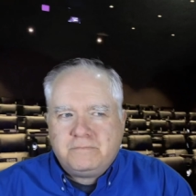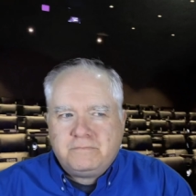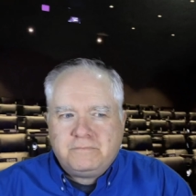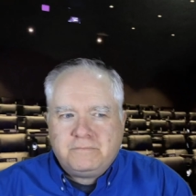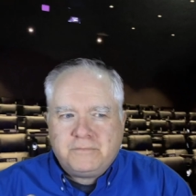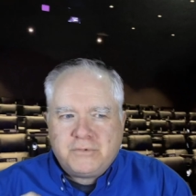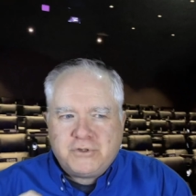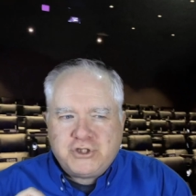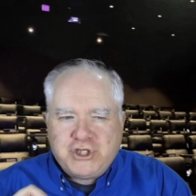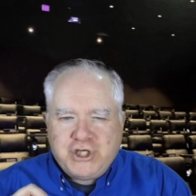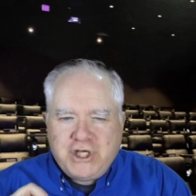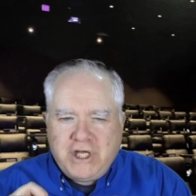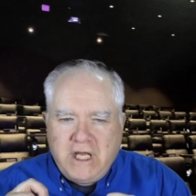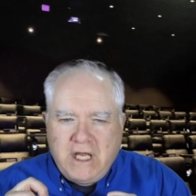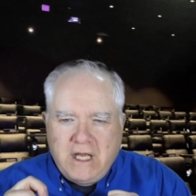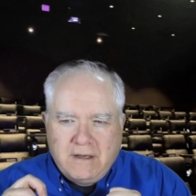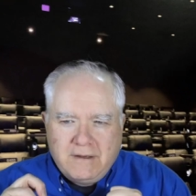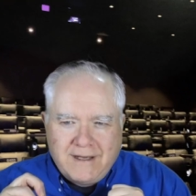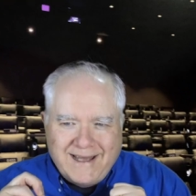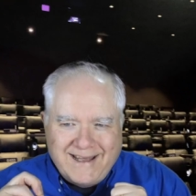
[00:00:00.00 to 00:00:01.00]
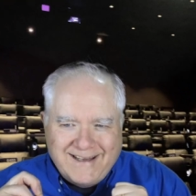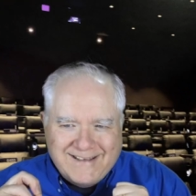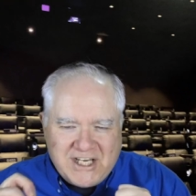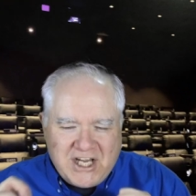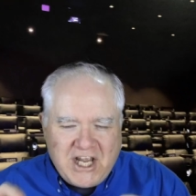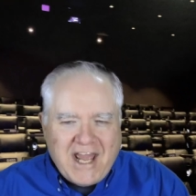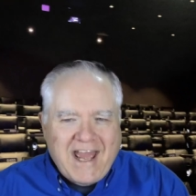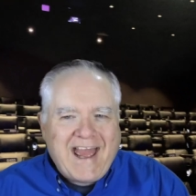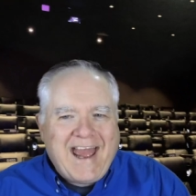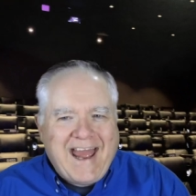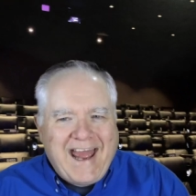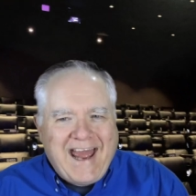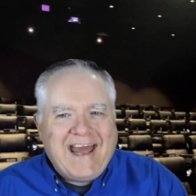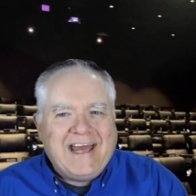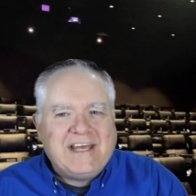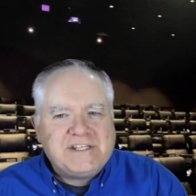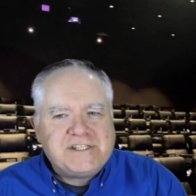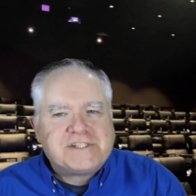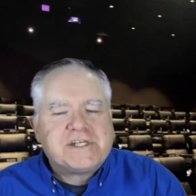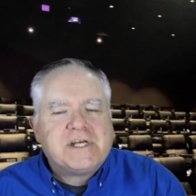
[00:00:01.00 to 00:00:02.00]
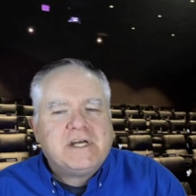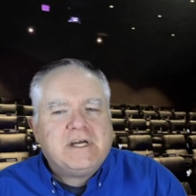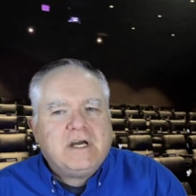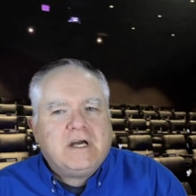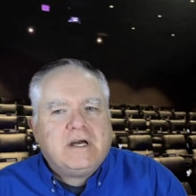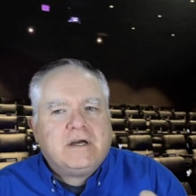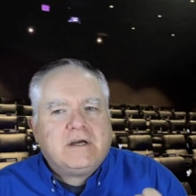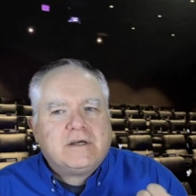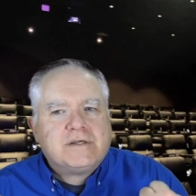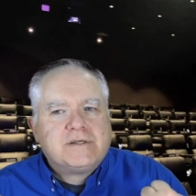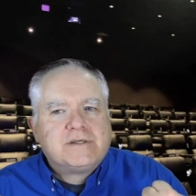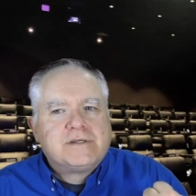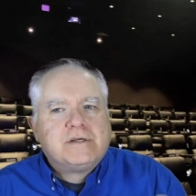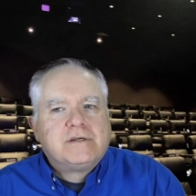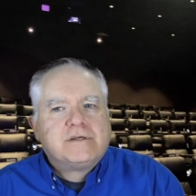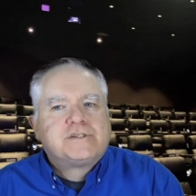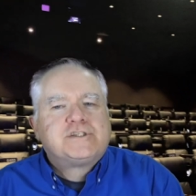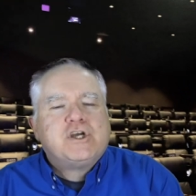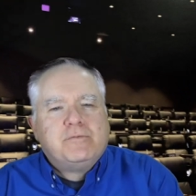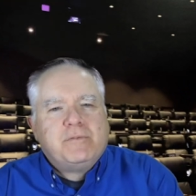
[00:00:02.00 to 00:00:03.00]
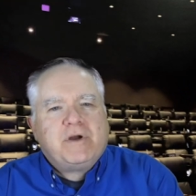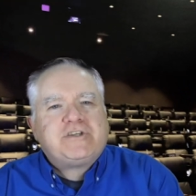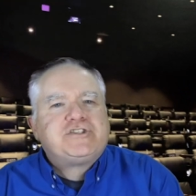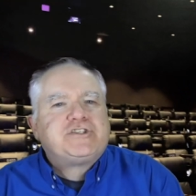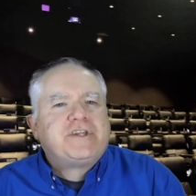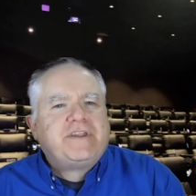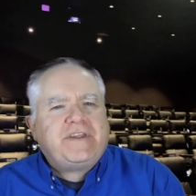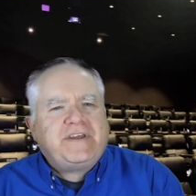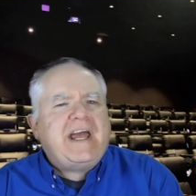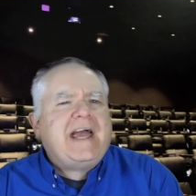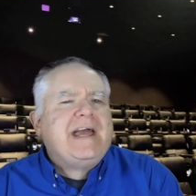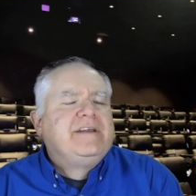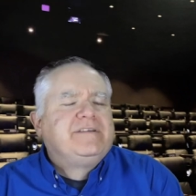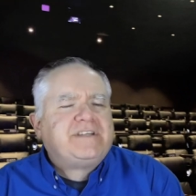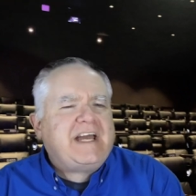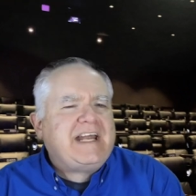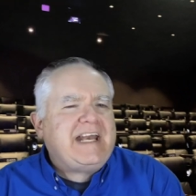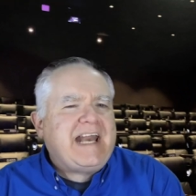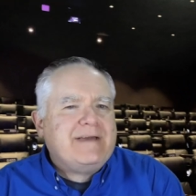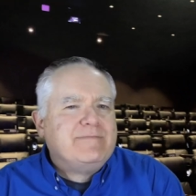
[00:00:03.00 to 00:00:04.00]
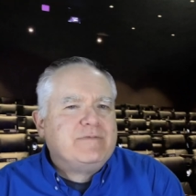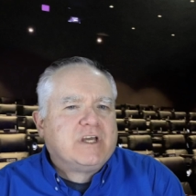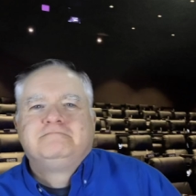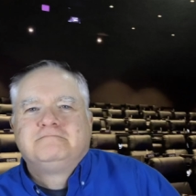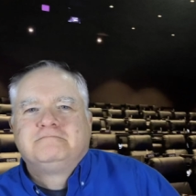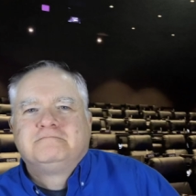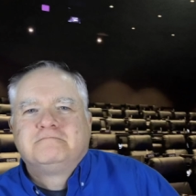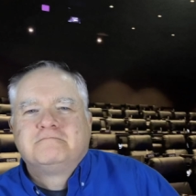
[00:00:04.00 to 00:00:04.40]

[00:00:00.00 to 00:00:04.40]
she adds so much to the dynamic.